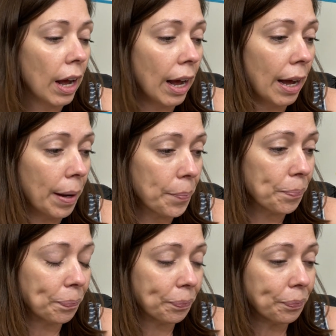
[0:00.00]

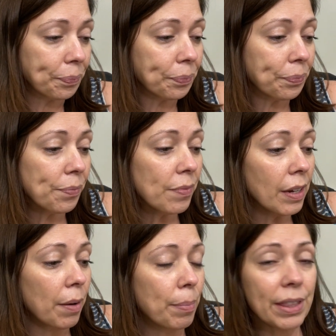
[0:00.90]

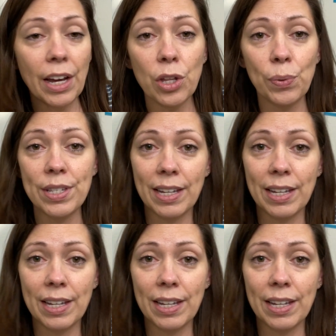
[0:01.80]
But the other ones